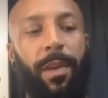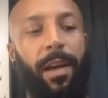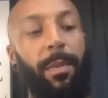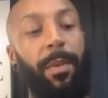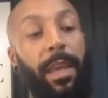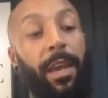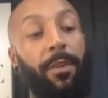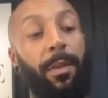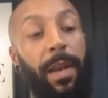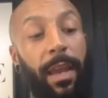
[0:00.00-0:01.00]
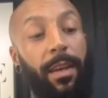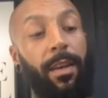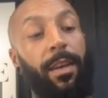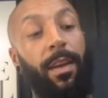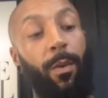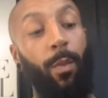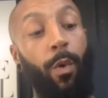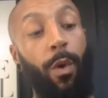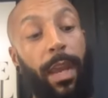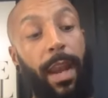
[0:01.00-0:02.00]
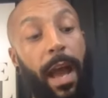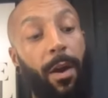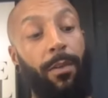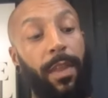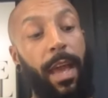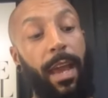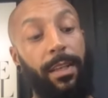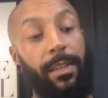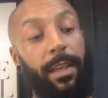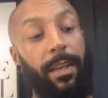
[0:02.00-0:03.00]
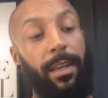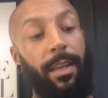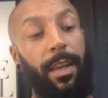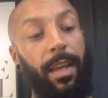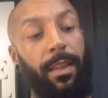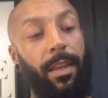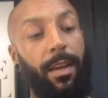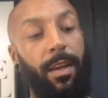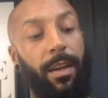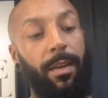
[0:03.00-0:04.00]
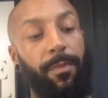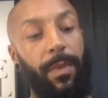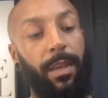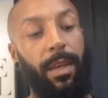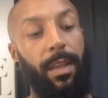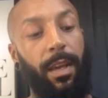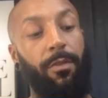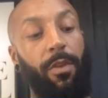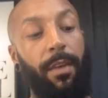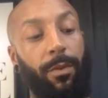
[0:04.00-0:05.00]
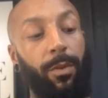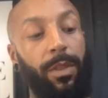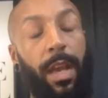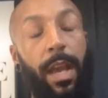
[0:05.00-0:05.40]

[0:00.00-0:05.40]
I remember getting off the plane, walking out of the exit in the in the arrivals,